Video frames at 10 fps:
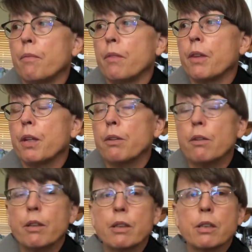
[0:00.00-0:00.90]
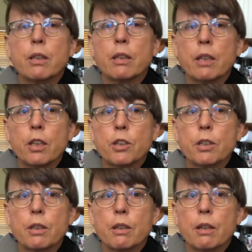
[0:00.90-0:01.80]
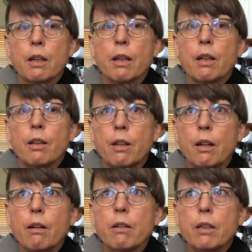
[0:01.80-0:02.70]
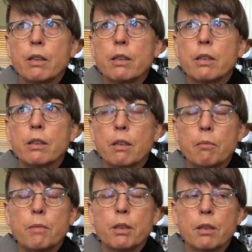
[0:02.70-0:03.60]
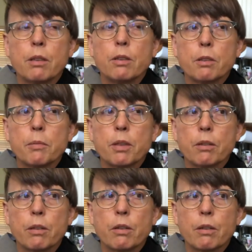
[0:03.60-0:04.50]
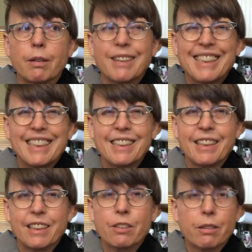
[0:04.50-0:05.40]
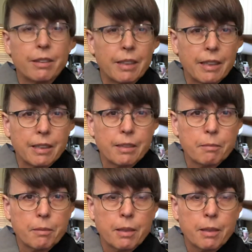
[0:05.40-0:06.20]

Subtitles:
The other thing is in the kitchen, there is there's a material called, I think it's called Dicem.